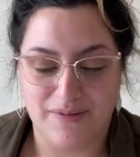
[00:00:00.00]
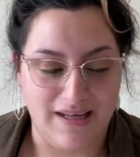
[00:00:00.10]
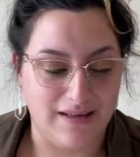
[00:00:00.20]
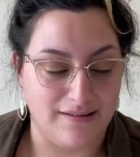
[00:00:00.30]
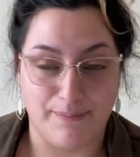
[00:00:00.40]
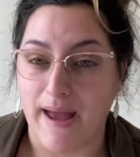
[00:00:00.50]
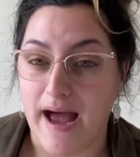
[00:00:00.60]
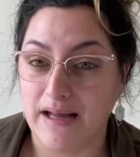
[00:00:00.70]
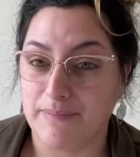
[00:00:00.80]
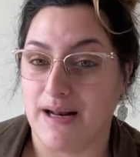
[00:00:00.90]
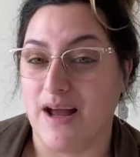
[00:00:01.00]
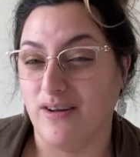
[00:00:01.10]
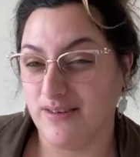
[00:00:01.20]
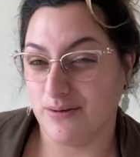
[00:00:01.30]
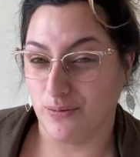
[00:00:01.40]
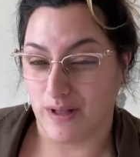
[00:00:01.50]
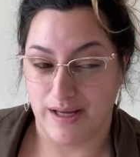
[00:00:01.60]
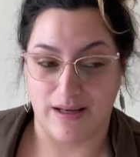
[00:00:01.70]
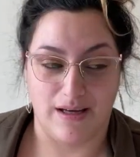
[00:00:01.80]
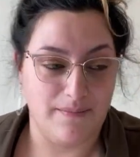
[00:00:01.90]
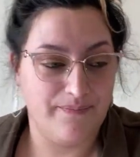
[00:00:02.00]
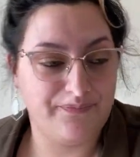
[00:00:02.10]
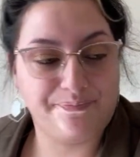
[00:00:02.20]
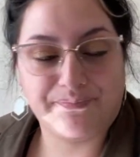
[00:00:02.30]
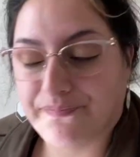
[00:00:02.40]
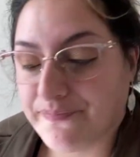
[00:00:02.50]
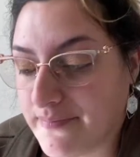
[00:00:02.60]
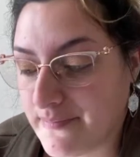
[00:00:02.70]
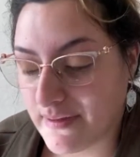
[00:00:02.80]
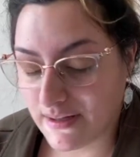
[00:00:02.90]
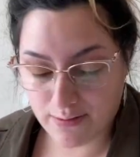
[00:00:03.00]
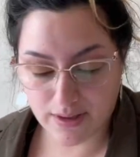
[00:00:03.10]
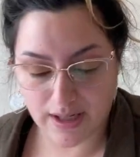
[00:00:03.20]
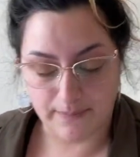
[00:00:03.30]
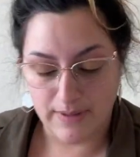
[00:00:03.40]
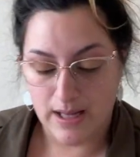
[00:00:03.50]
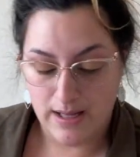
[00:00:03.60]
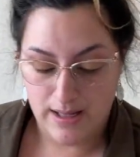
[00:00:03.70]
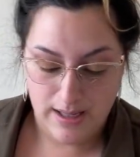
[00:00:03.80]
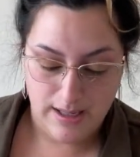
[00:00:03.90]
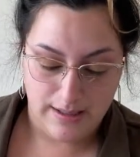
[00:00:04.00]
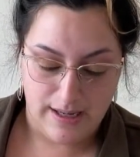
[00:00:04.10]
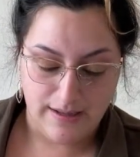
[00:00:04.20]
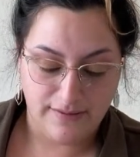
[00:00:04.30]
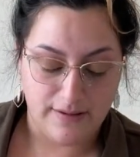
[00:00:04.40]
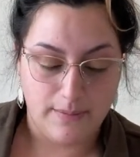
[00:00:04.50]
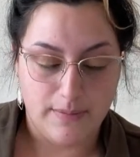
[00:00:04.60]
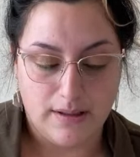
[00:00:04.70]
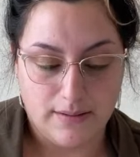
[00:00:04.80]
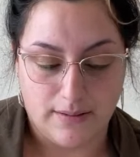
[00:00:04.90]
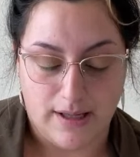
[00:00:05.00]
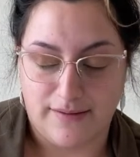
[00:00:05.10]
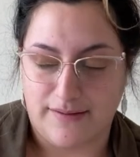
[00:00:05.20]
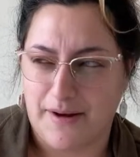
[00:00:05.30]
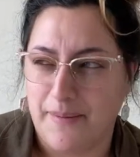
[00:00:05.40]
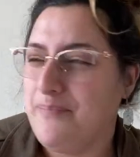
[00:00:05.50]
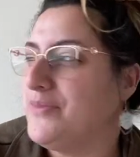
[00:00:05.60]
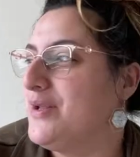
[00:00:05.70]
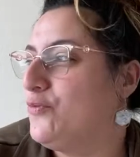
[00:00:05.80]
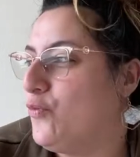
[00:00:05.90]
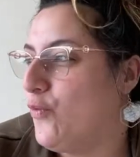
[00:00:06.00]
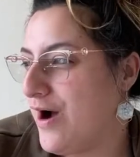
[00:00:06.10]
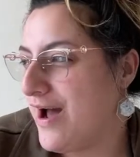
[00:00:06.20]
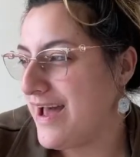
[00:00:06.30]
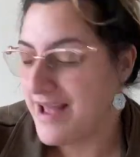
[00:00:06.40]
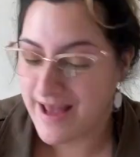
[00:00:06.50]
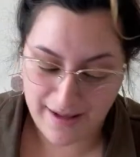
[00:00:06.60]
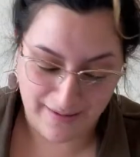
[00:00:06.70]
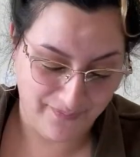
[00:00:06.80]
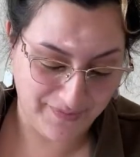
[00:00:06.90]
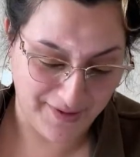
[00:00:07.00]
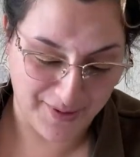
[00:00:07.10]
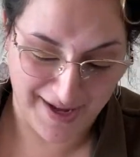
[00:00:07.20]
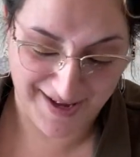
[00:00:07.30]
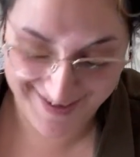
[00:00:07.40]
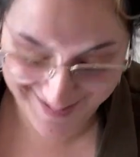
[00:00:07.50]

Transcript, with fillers: think it's bad, but I also don't like it. Okay, next um, next um, what? Okay,